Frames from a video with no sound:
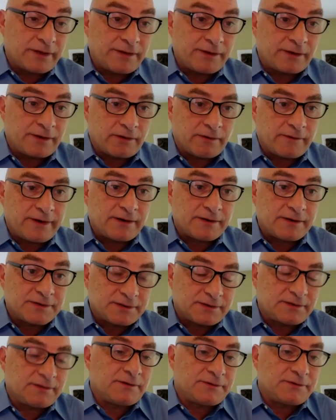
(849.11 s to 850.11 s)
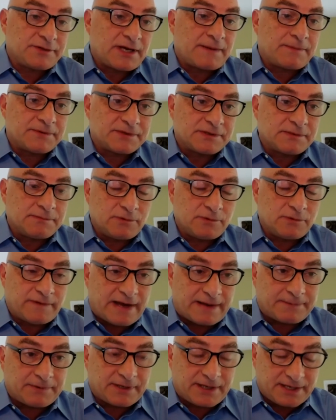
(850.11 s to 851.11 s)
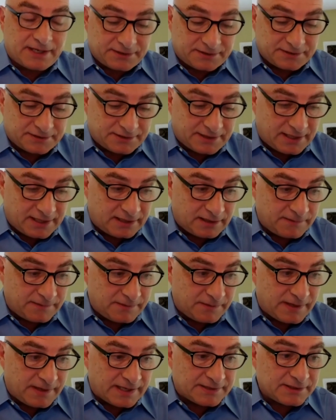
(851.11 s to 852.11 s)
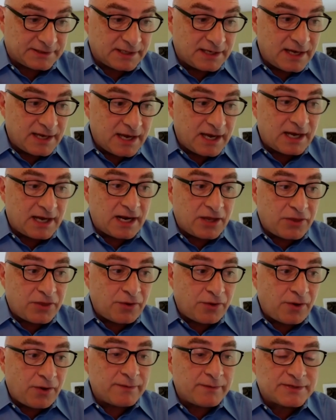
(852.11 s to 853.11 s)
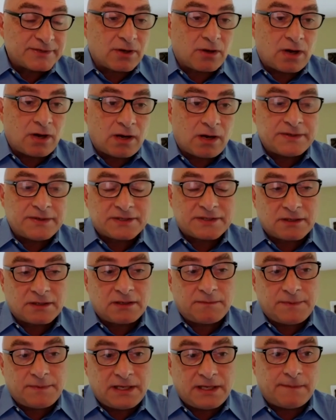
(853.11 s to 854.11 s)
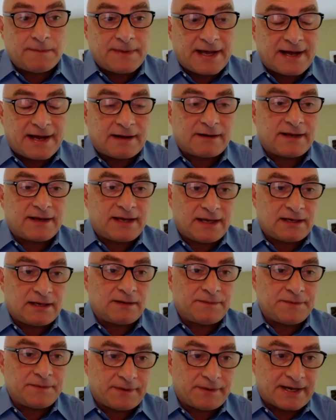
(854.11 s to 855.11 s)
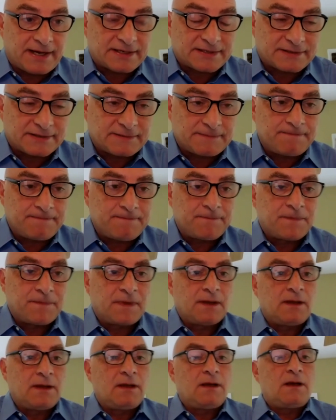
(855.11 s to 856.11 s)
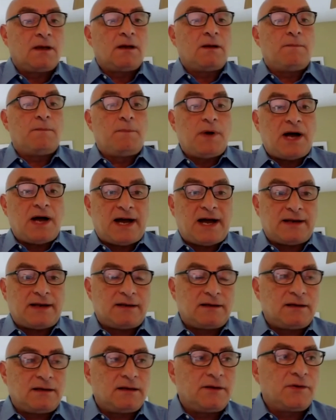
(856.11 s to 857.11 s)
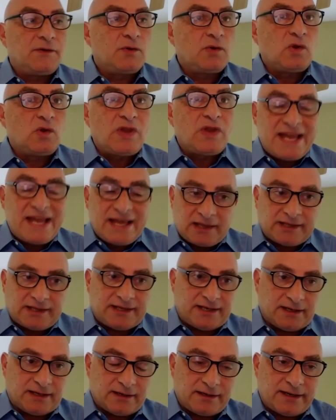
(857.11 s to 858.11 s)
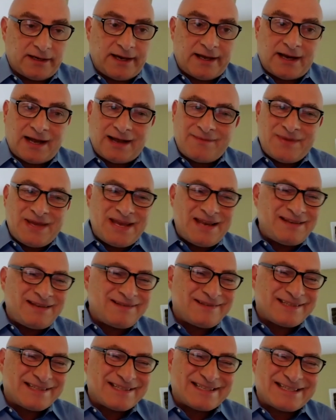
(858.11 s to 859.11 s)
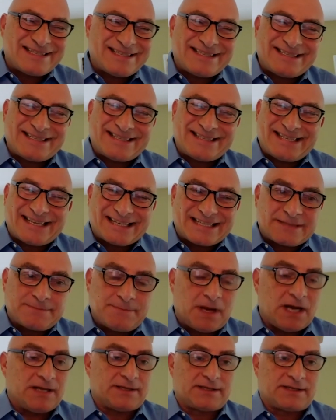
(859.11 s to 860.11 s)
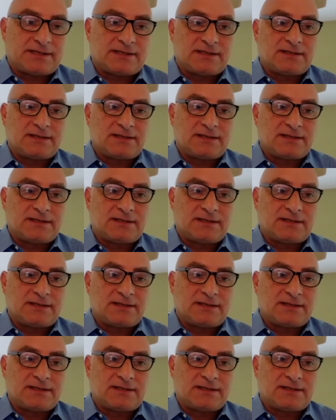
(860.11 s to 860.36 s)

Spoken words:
careers, their job was to move applications to AWS. And I thought it was always going to be about AWS. But lately, and I mean 6 months,